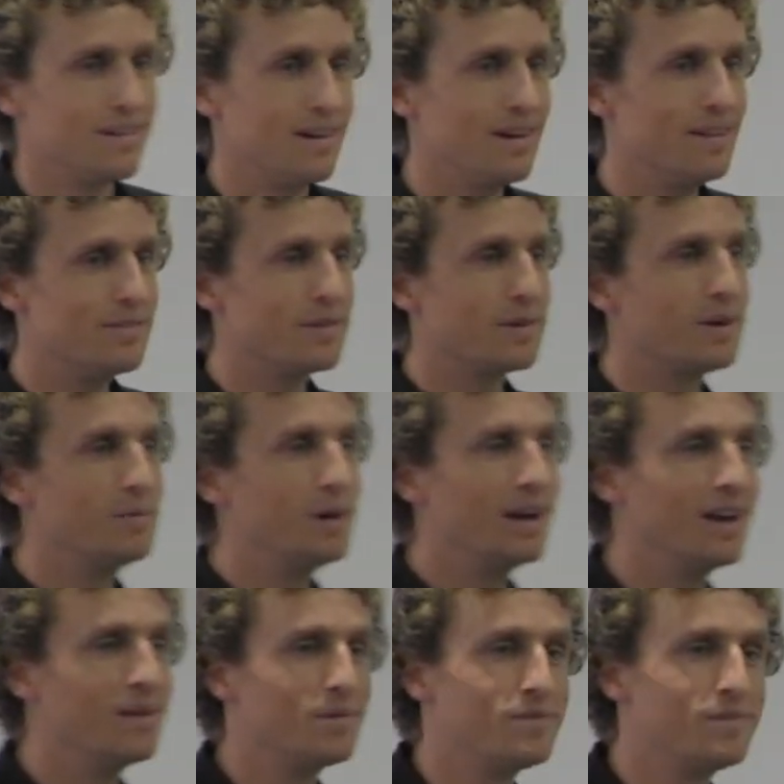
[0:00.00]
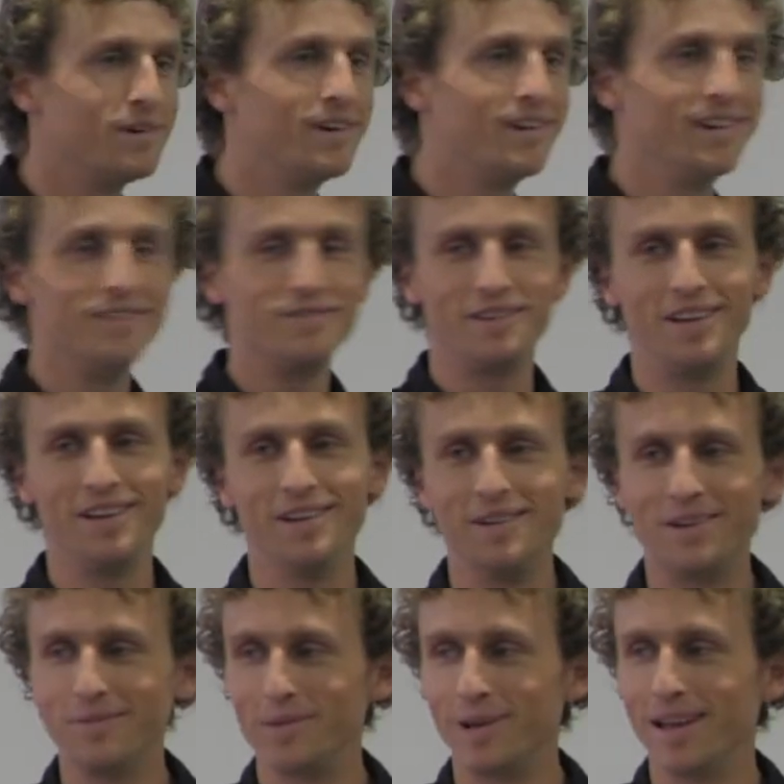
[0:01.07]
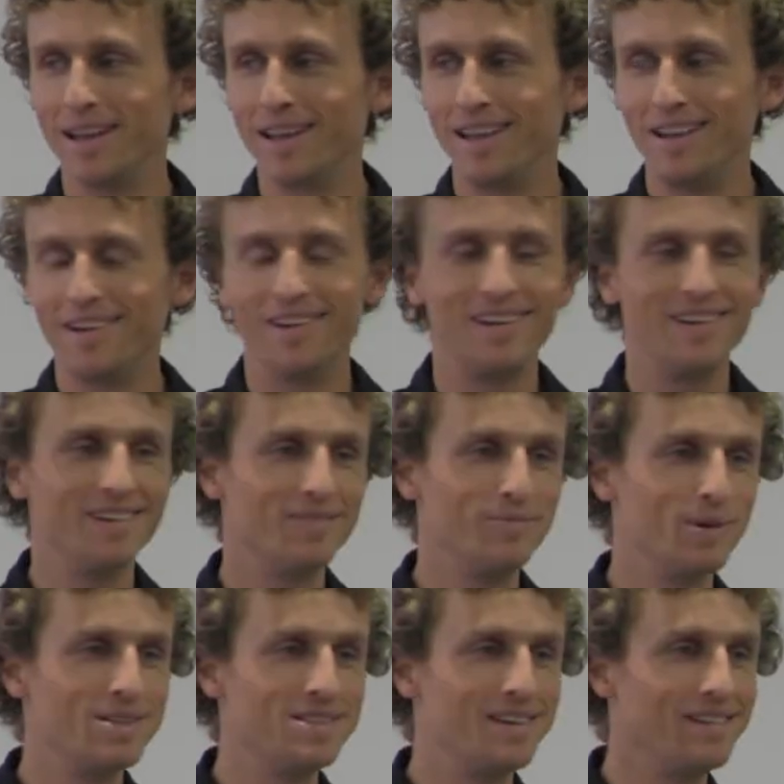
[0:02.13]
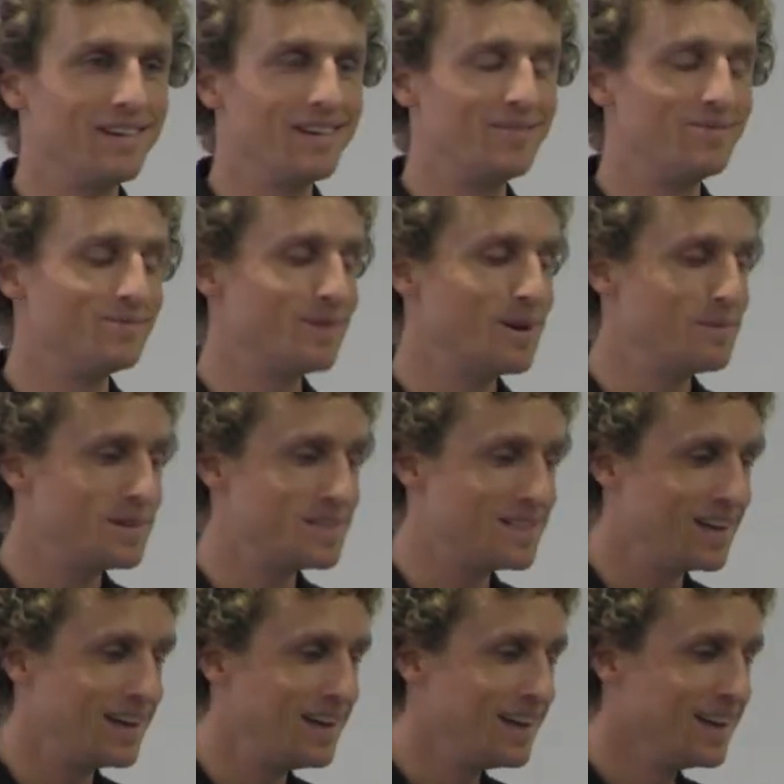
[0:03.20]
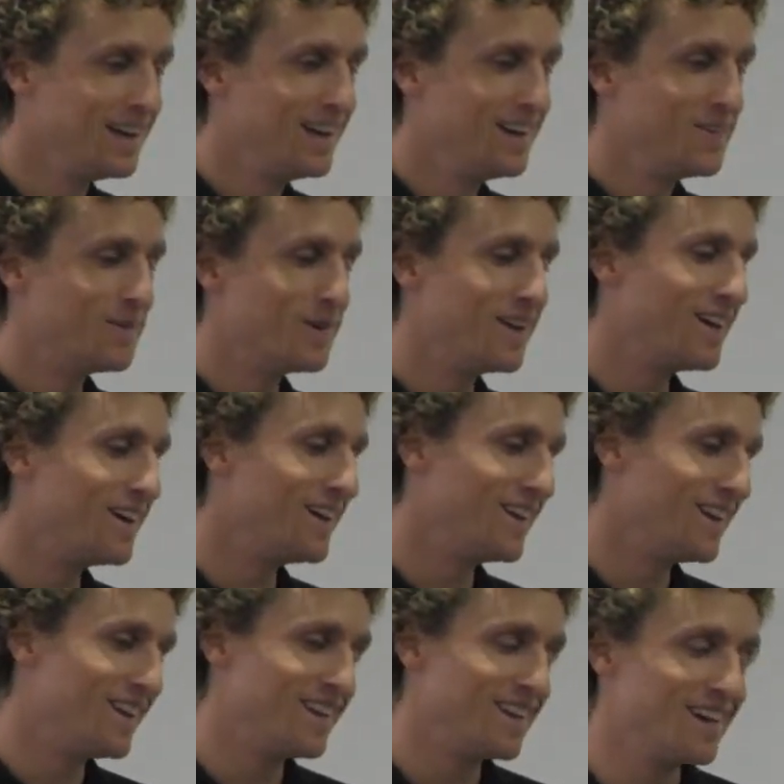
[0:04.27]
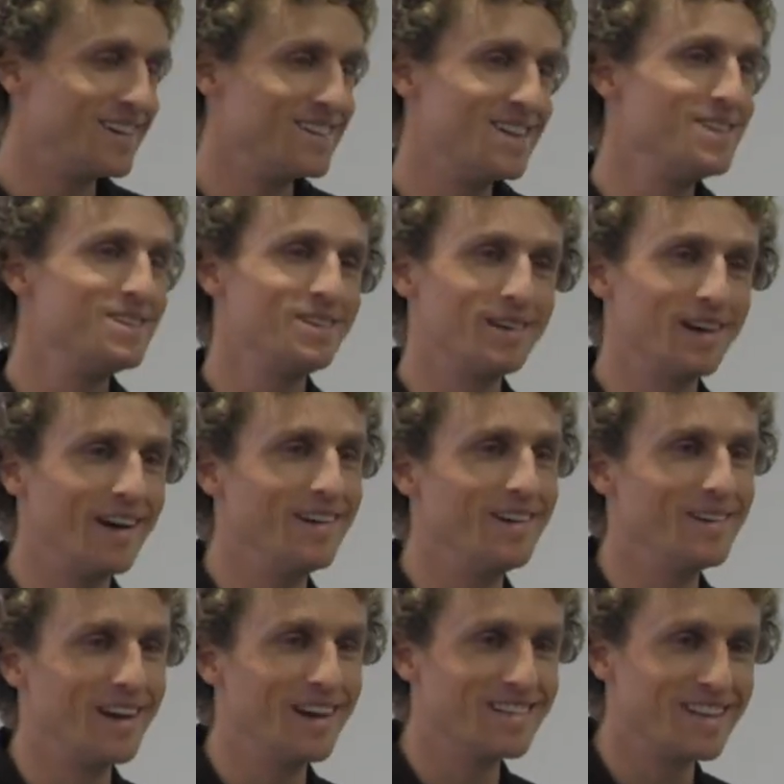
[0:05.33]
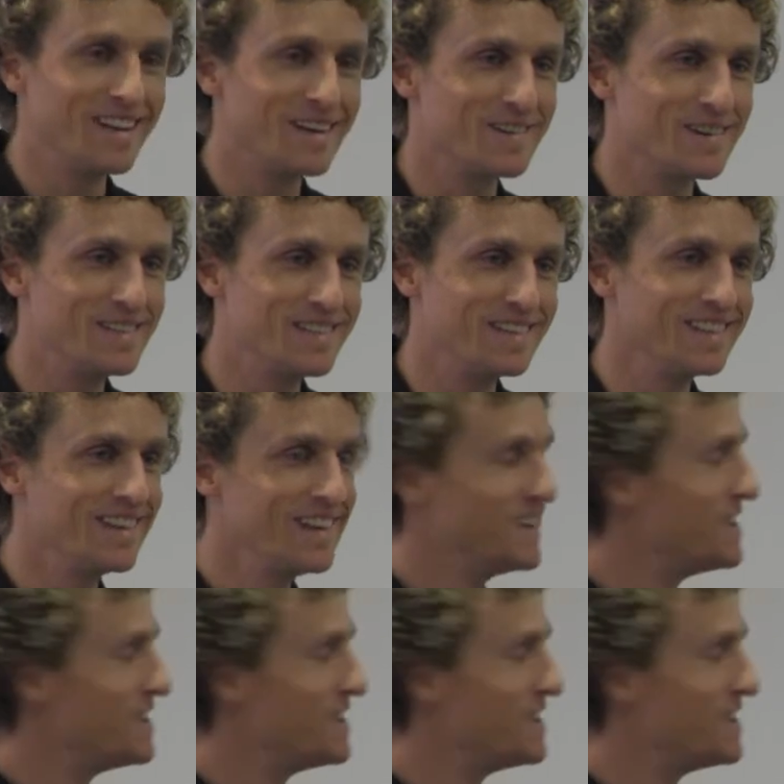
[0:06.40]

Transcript: have thought about that before, or if being here at MST, whether they teach you how you would answer that question,